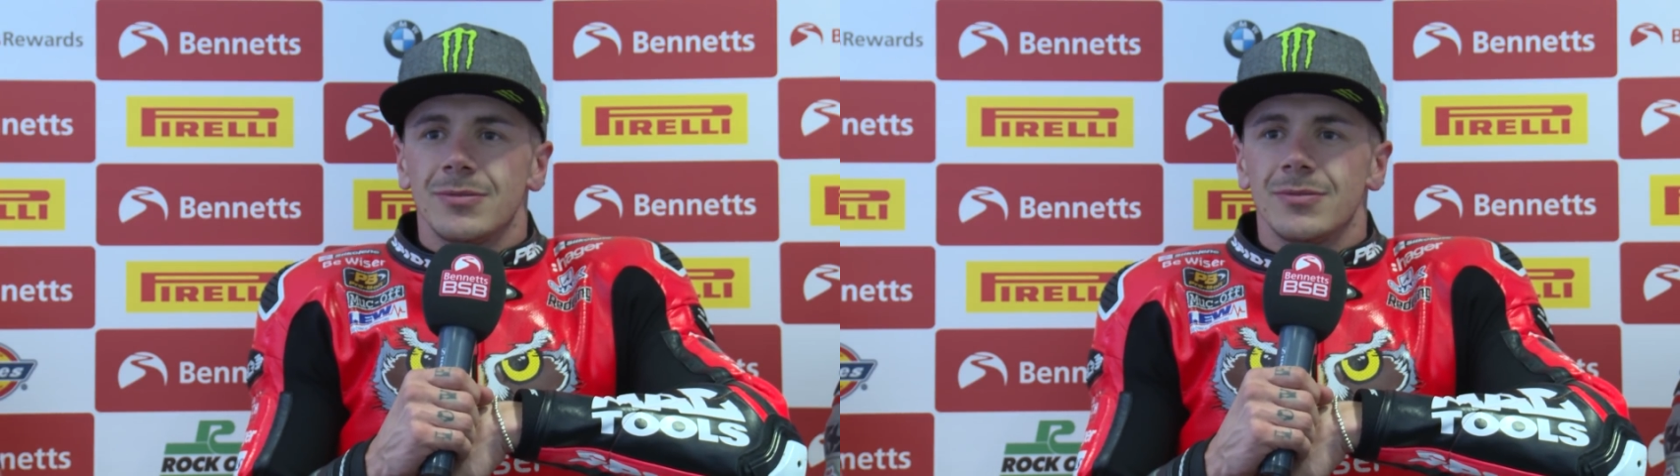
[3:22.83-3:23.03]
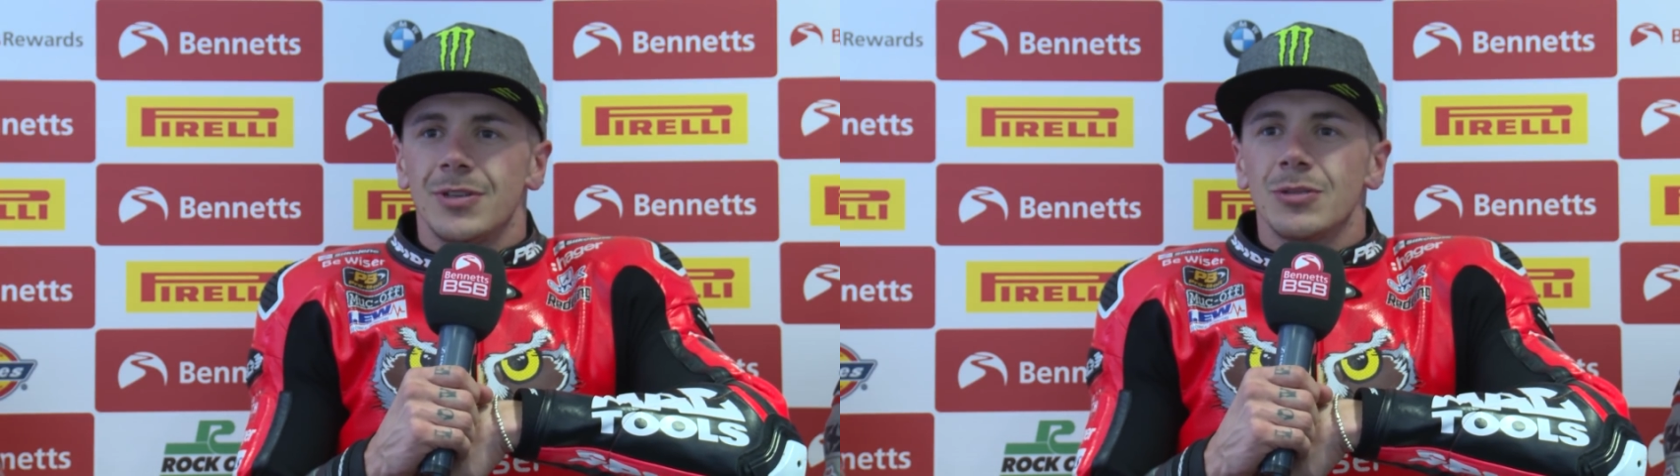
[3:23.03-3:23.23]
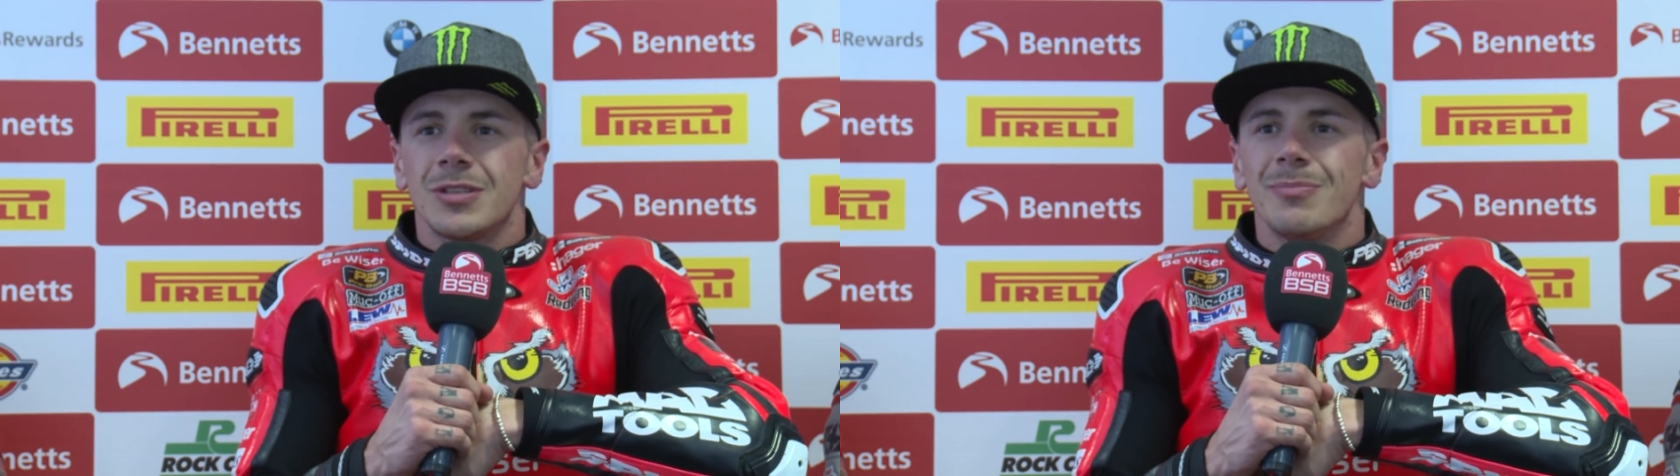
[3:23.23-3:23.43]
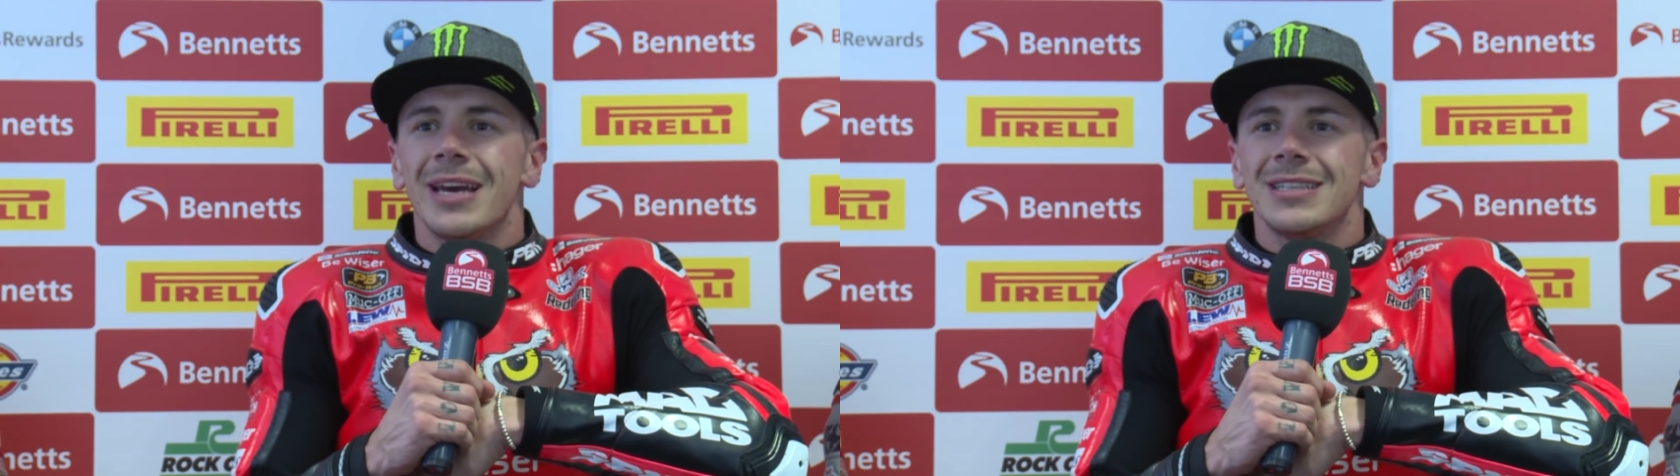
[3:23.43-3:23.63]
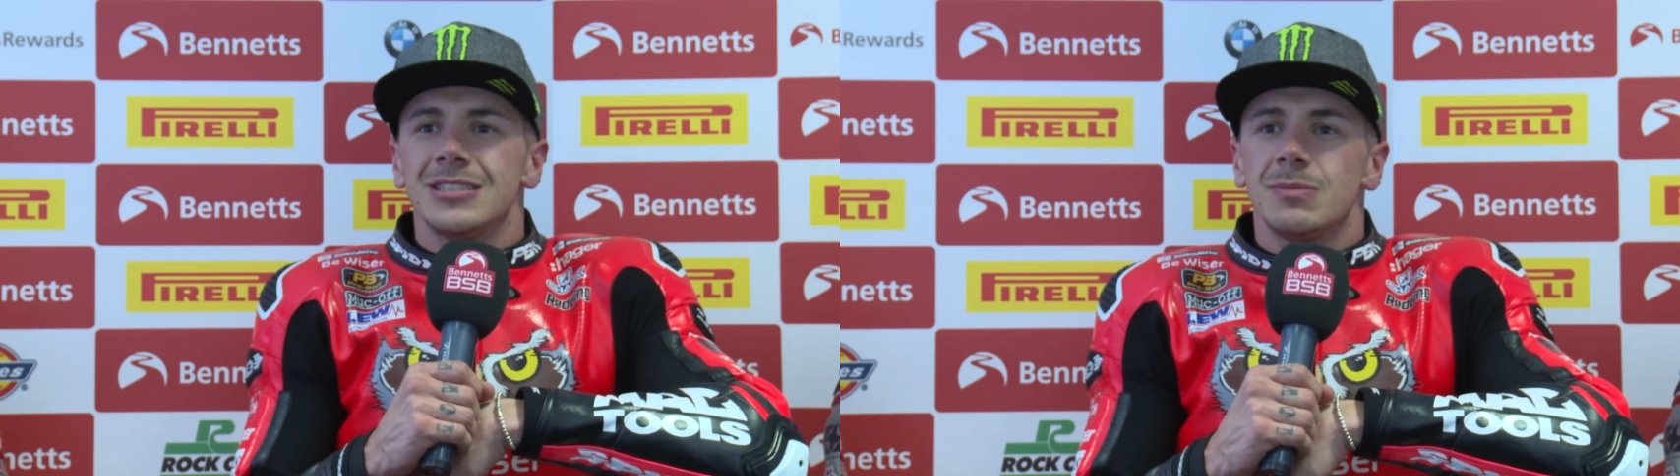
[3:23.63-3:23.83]
feels
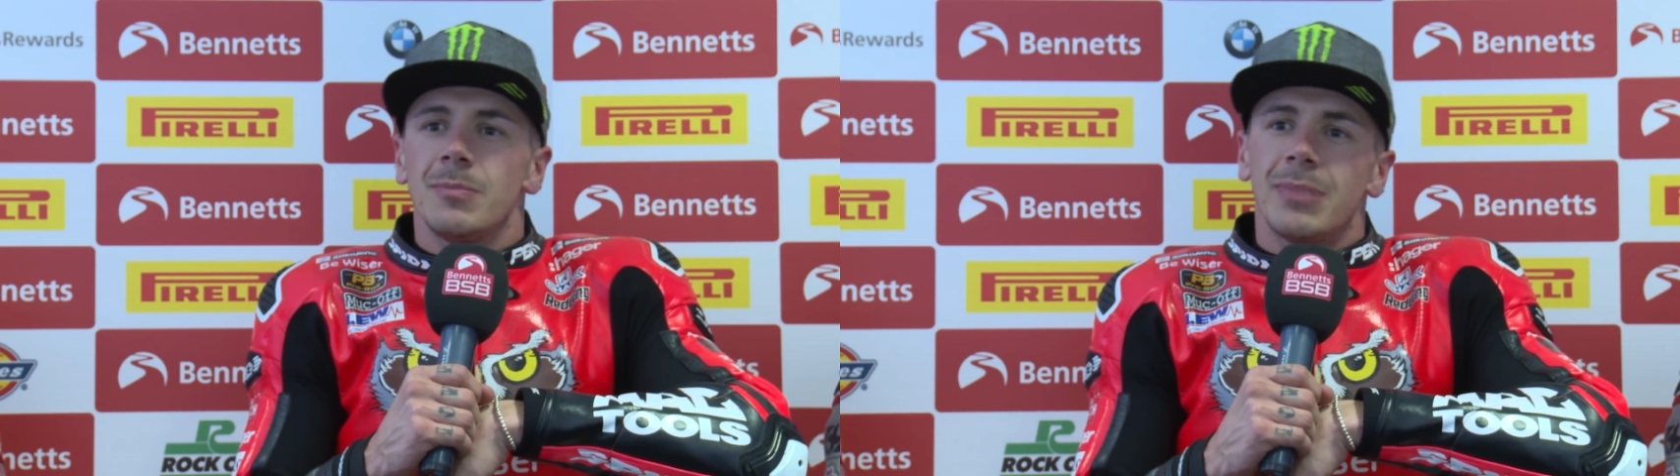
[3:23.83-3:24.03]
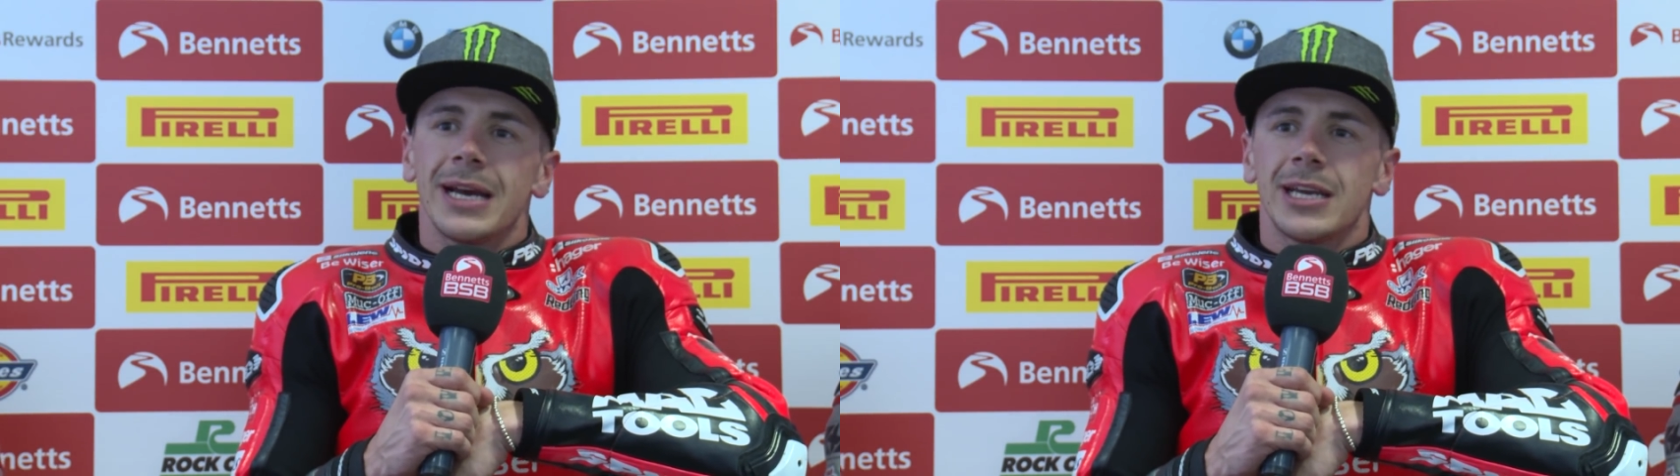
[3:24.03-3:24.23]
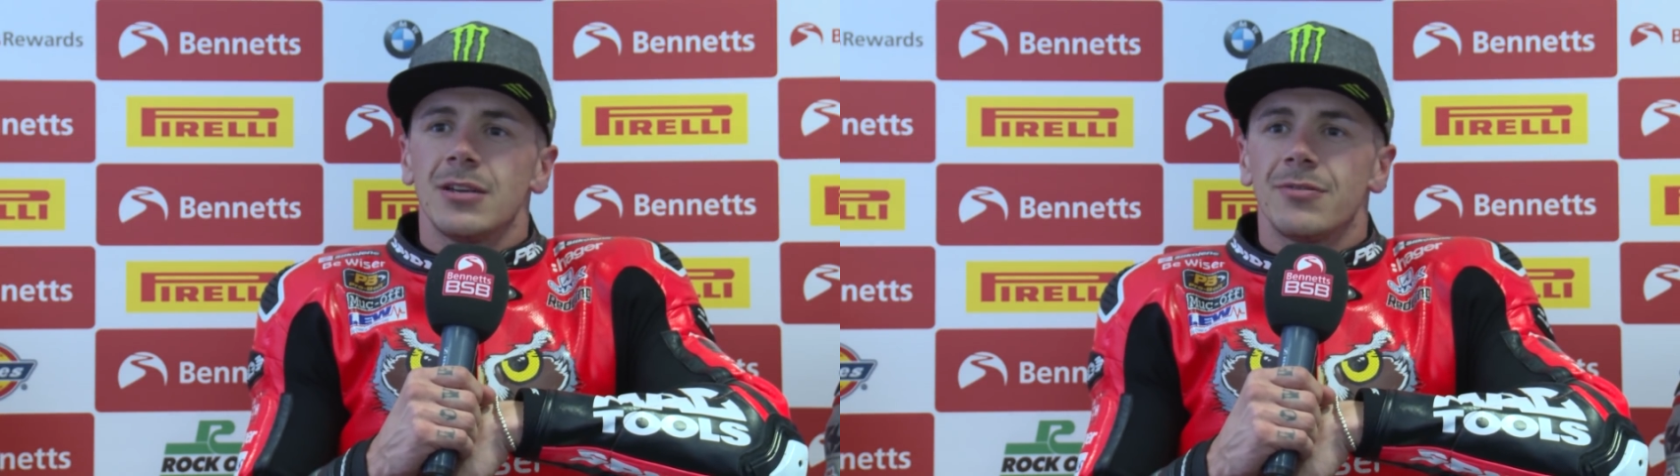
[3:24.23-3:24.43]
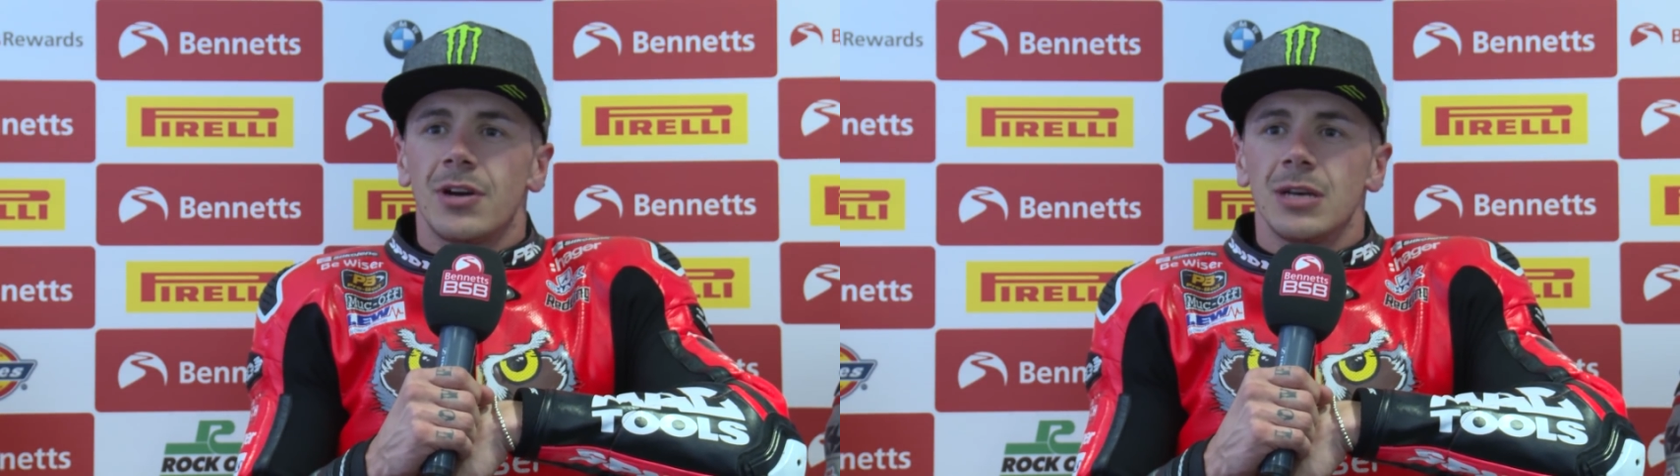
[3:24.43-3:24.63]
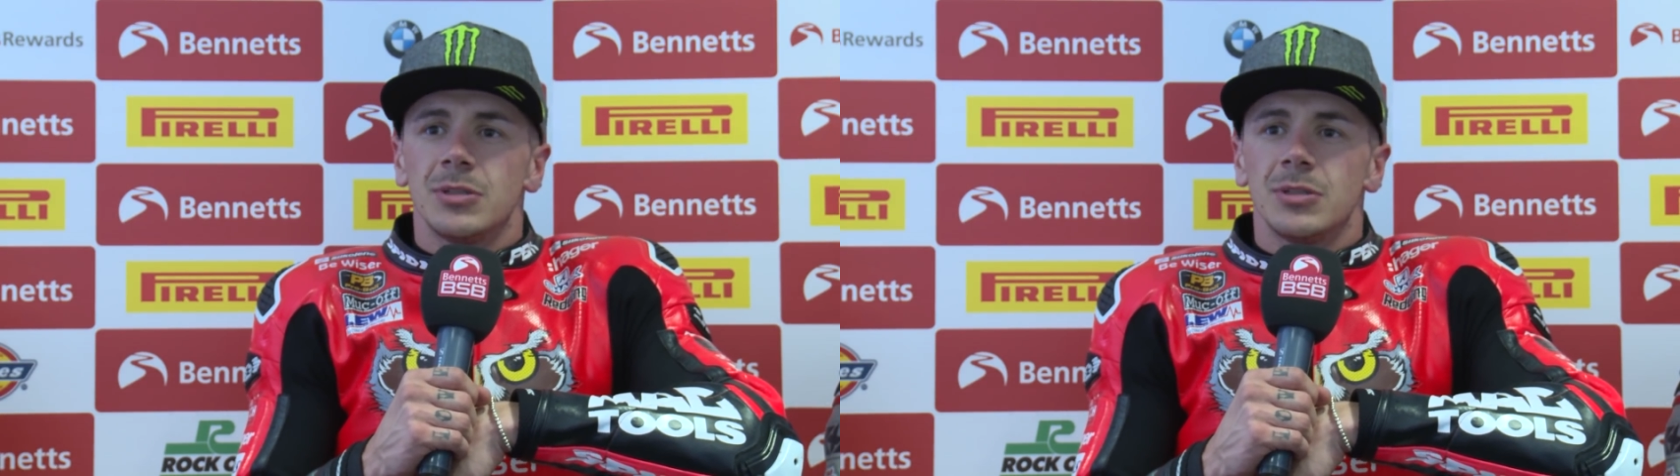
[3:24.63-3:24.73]
amazing to be back in a fighting